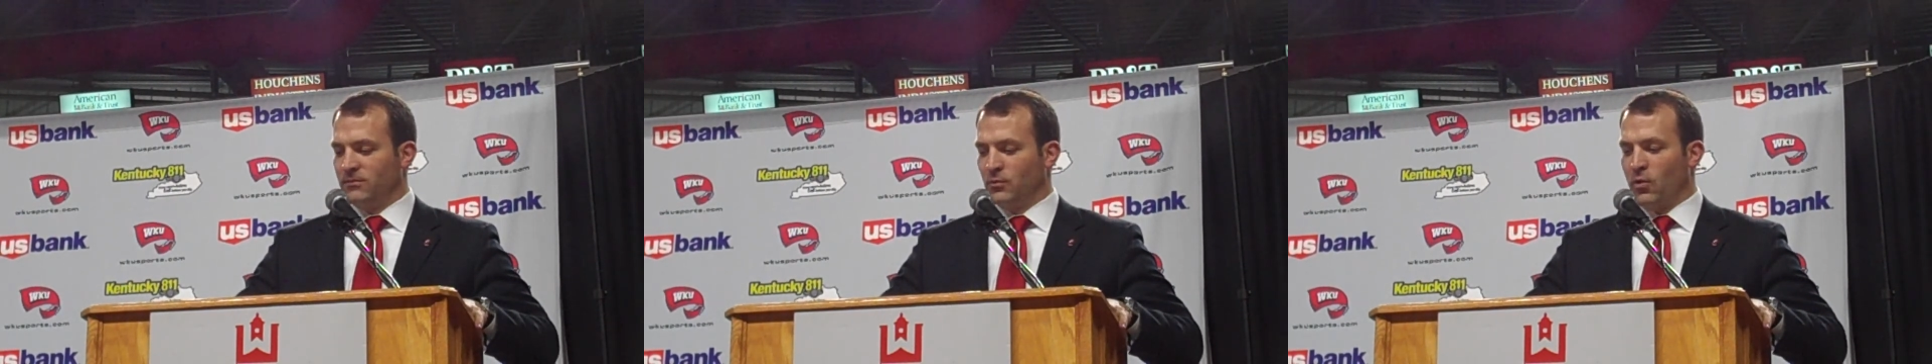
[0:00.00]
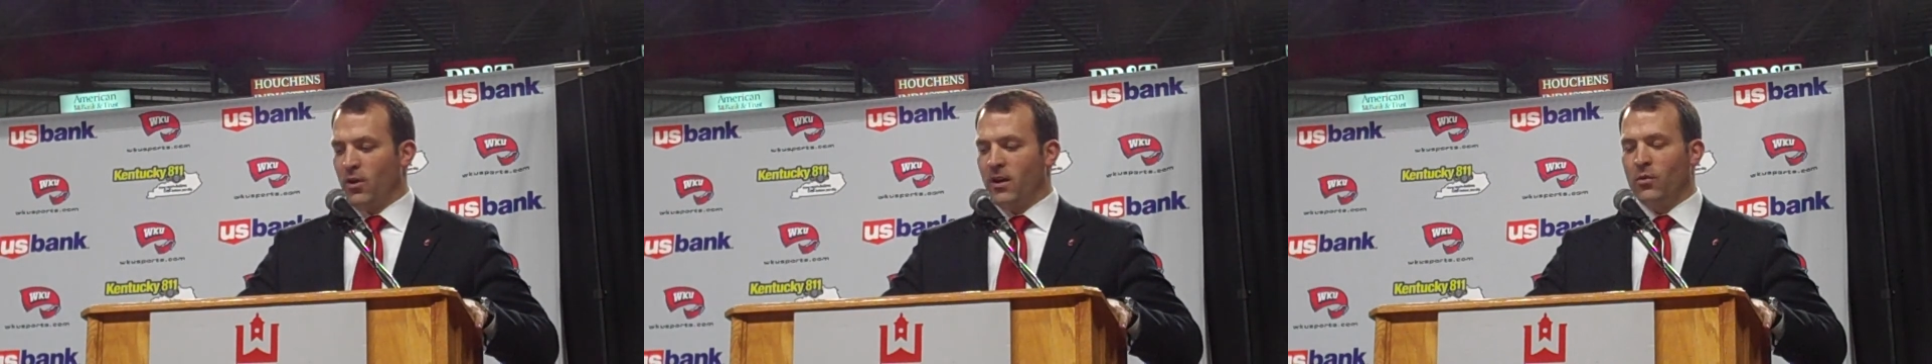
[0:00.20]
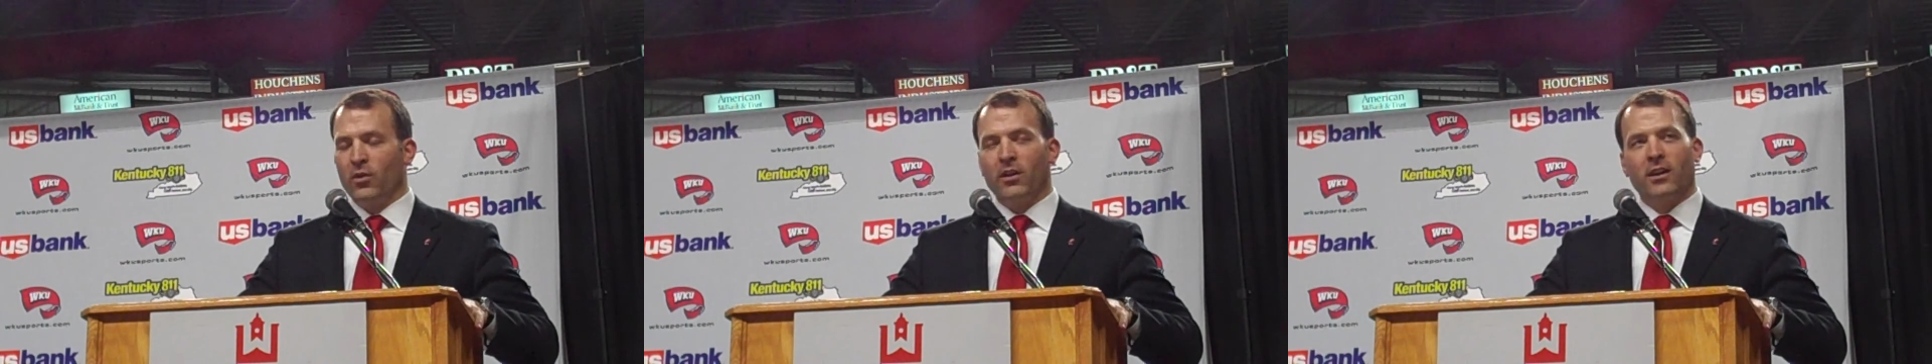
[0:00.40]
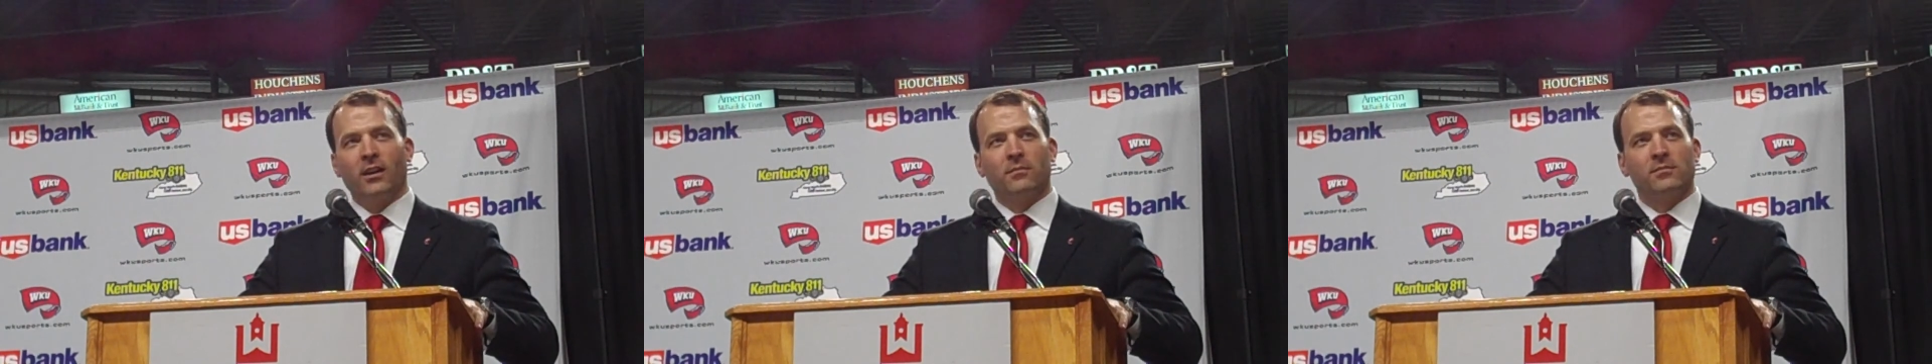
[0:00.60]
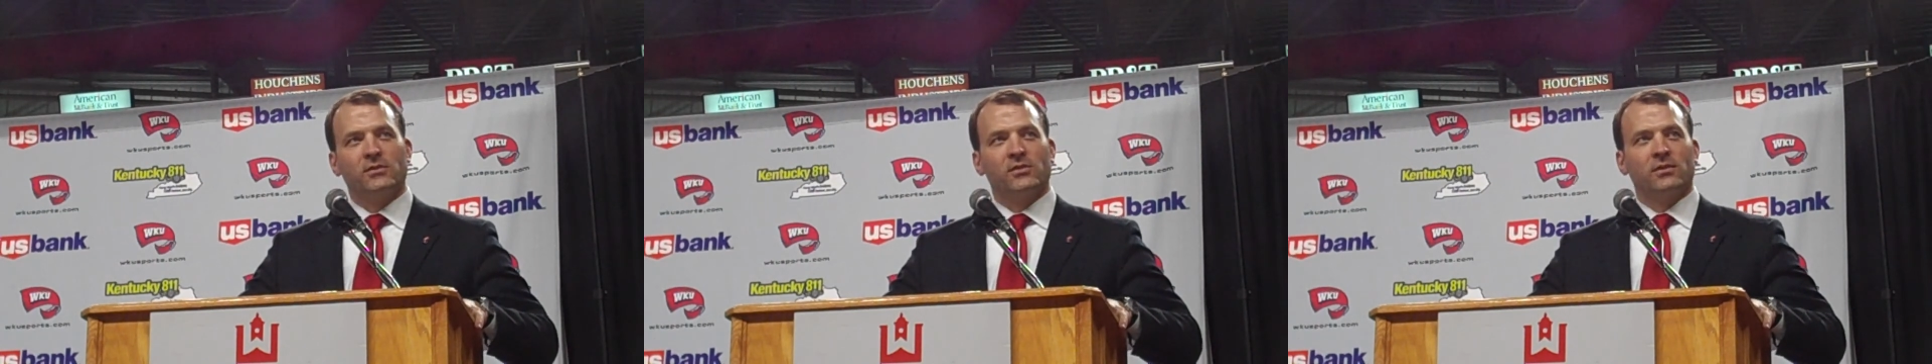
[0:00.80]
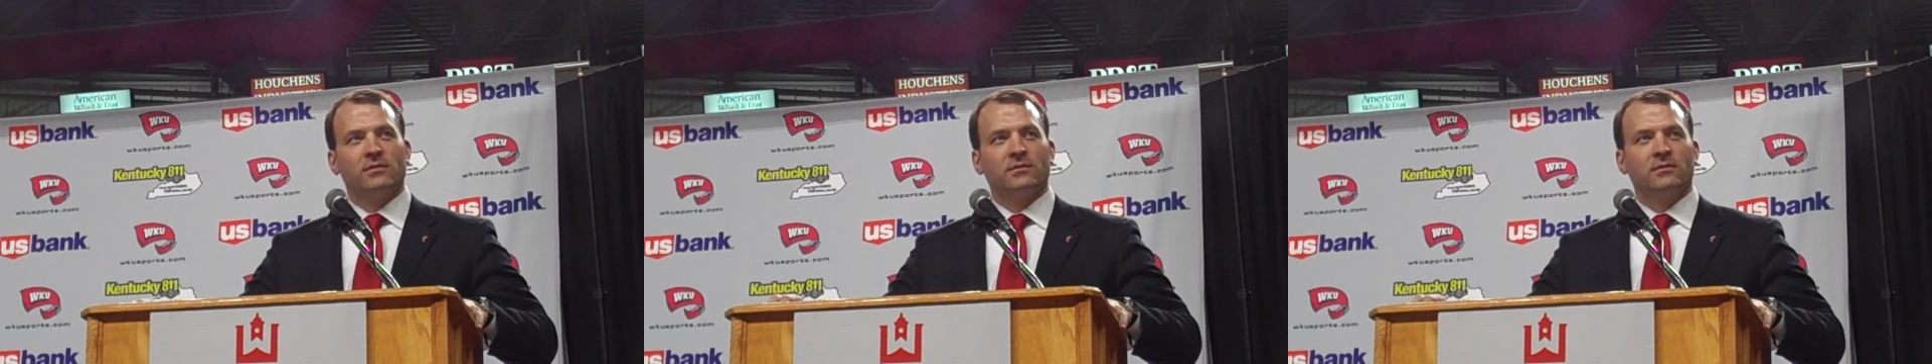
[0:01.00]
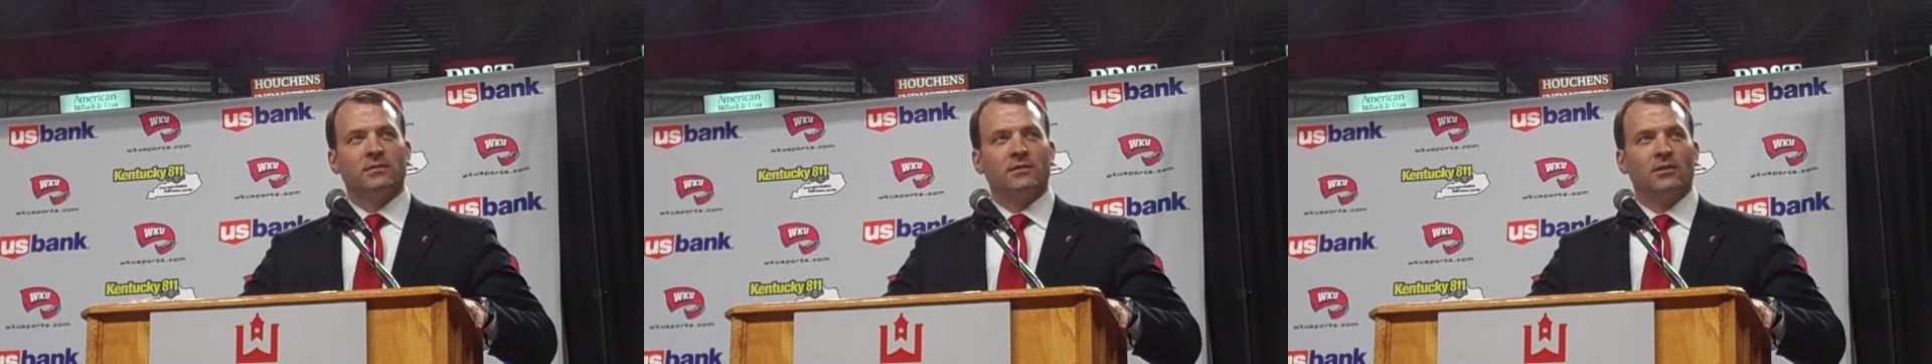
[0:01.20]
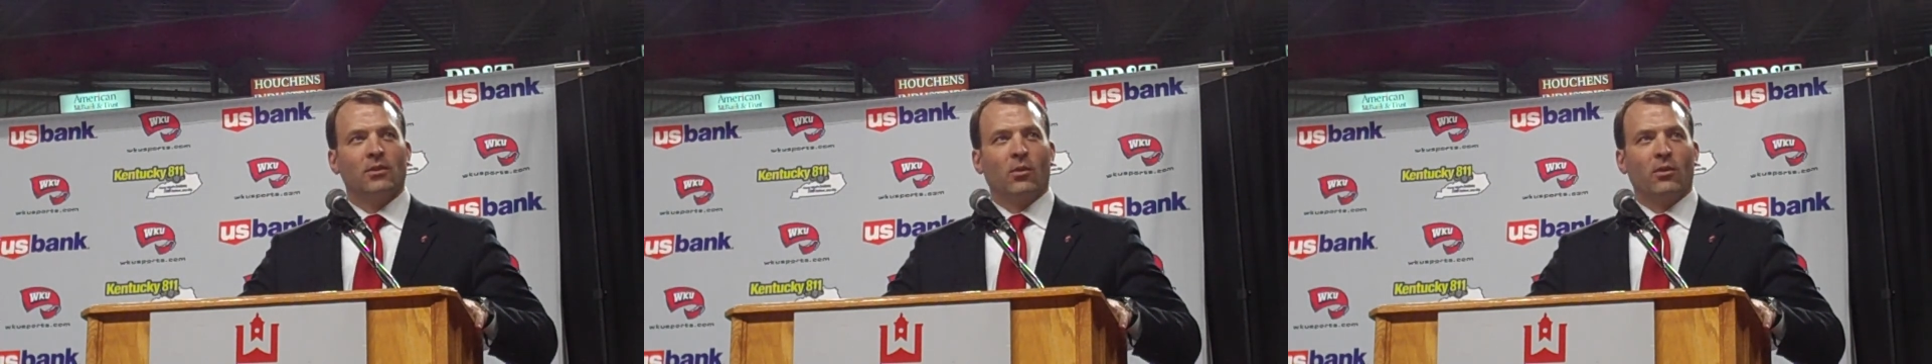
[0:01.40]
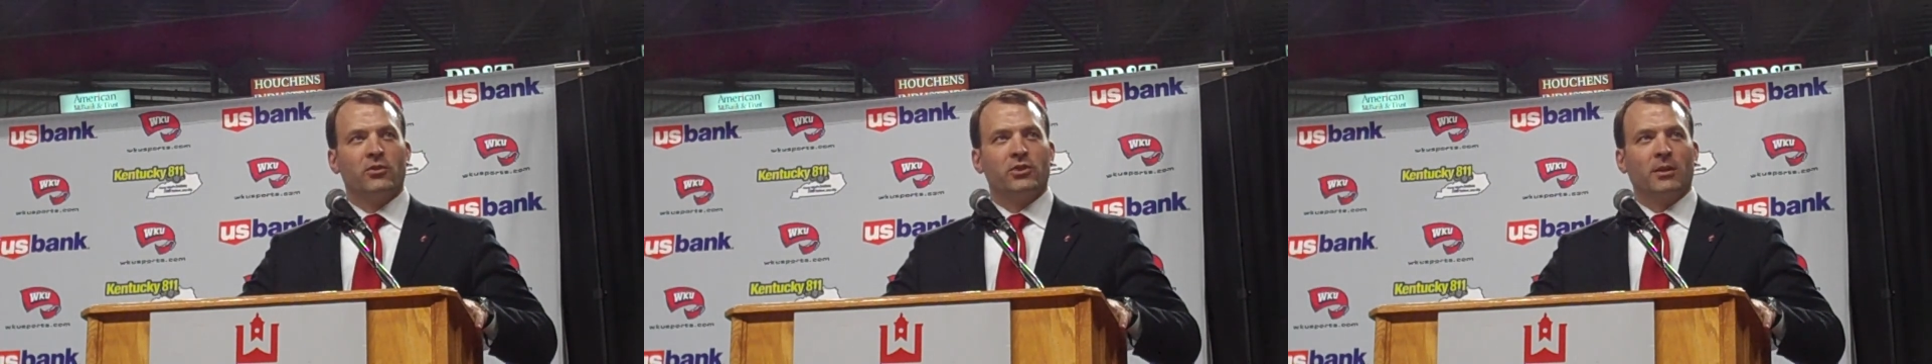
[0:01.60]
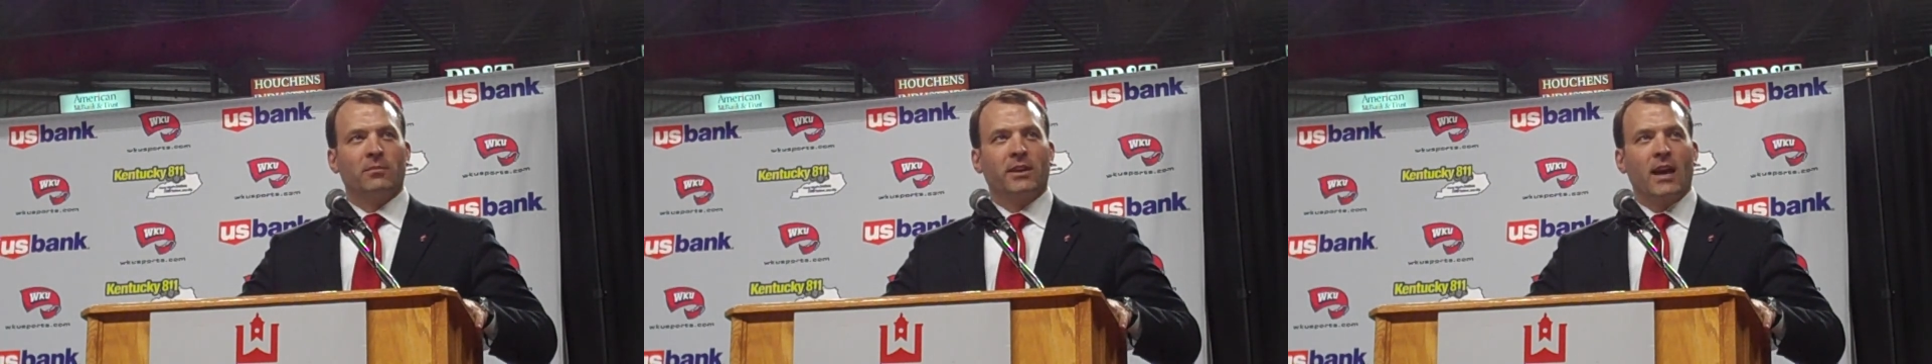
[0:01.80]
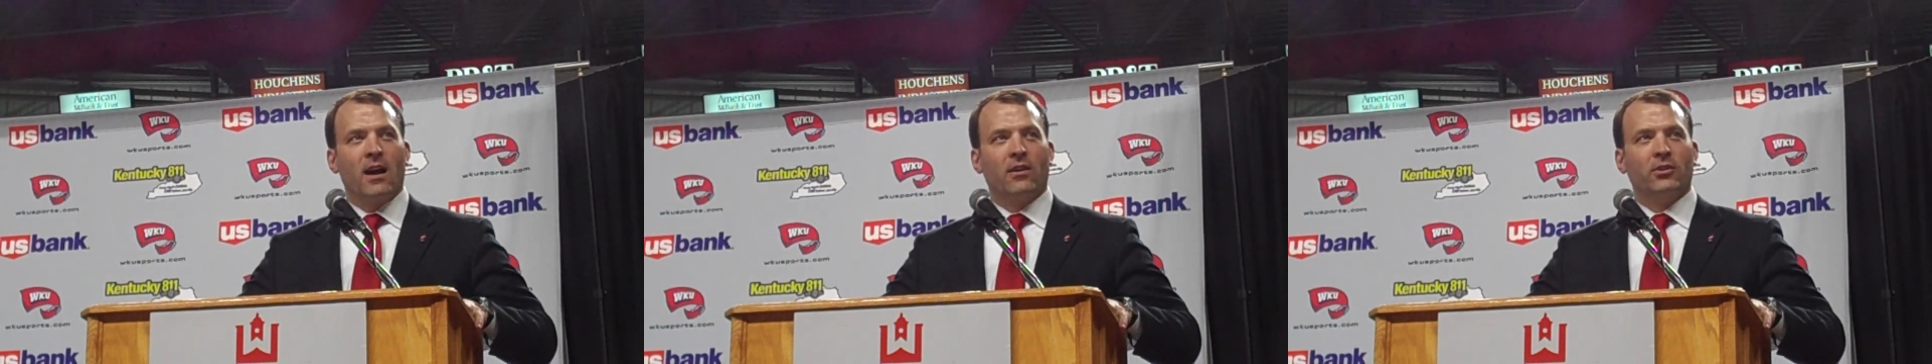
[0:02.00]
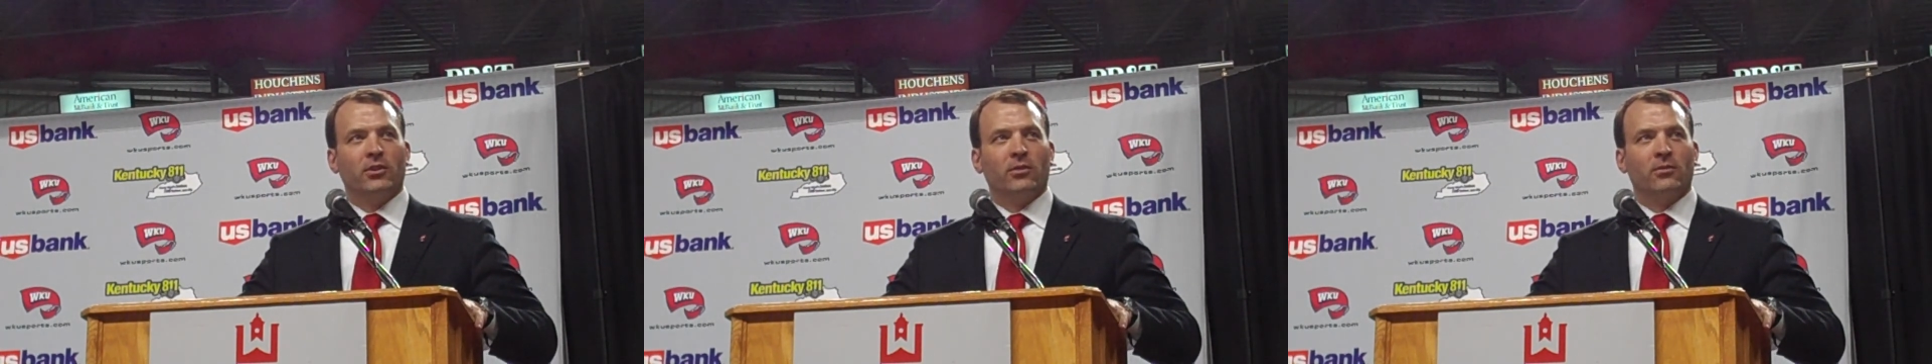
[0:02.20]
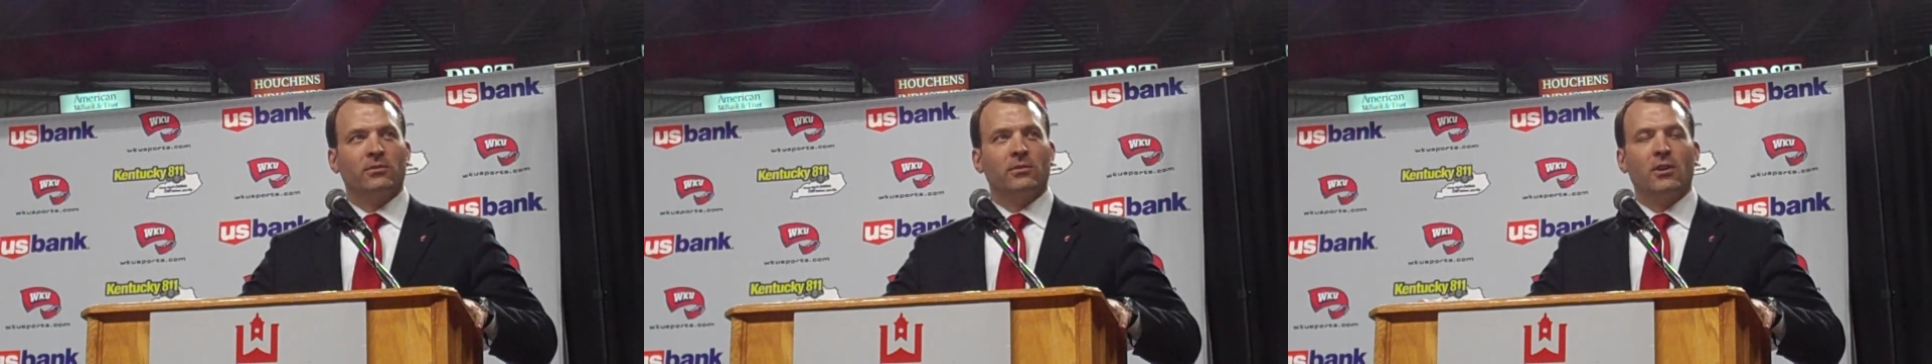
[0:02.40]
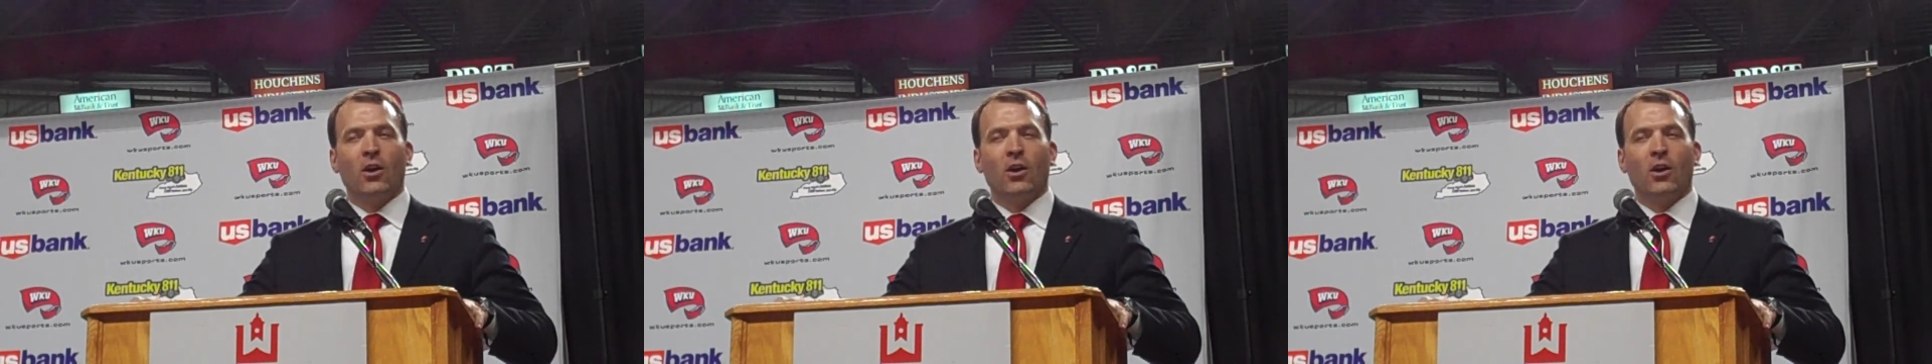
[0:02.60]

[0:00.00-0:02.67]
Roy Williams, or Jim Calhoun,